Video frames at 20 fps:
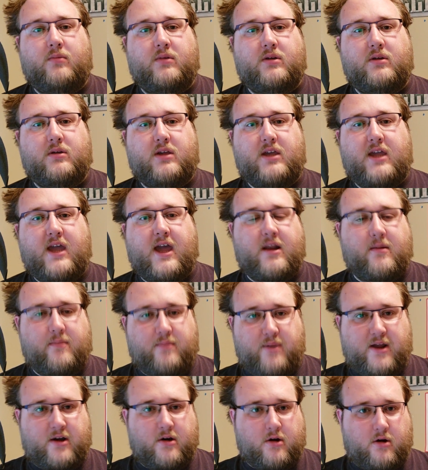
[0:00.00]
He had a
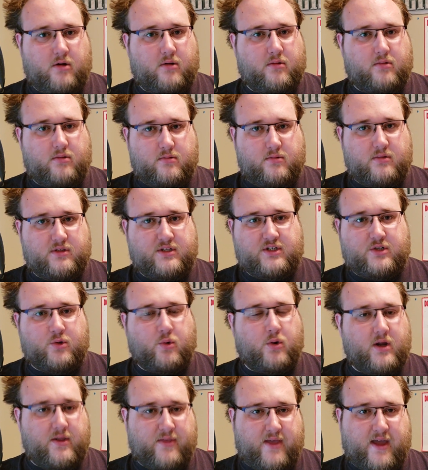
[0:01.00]
better
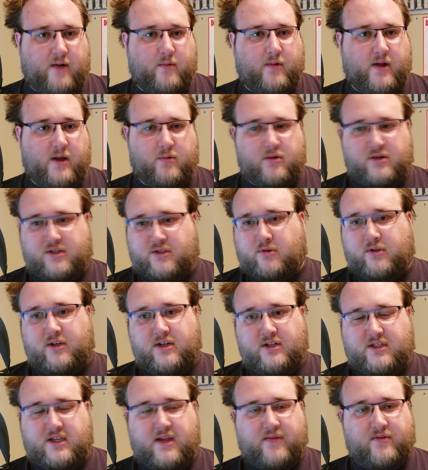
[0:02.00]
story that way, where
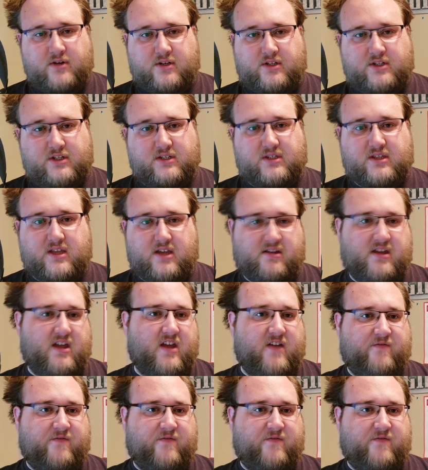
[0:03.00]
Screensaver is just like,